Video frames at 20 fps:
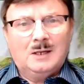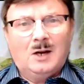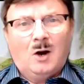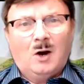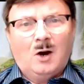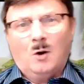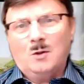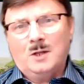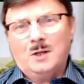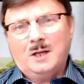
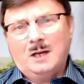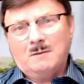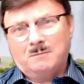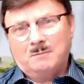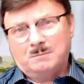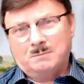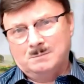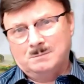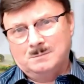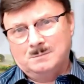or they have
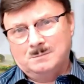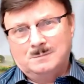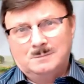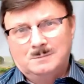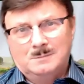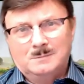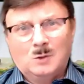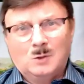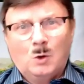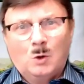
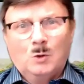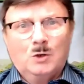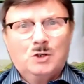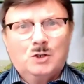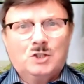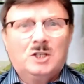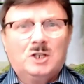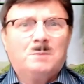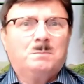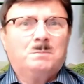
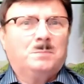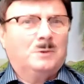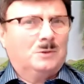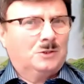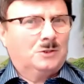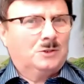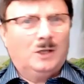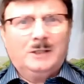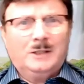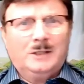ownership or
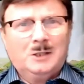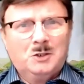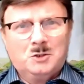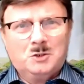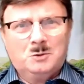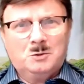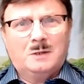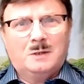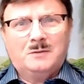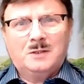title to,
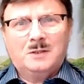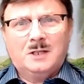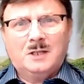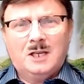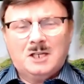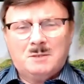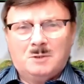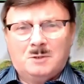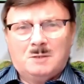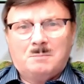whatever the case
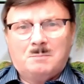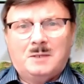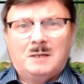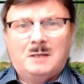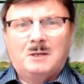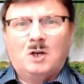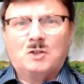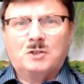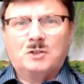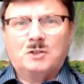you want to be,
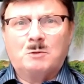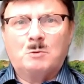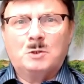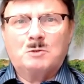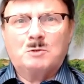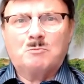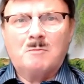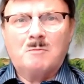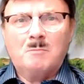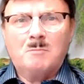because it was
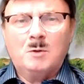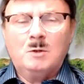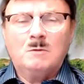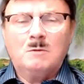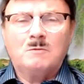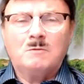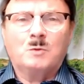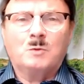removed.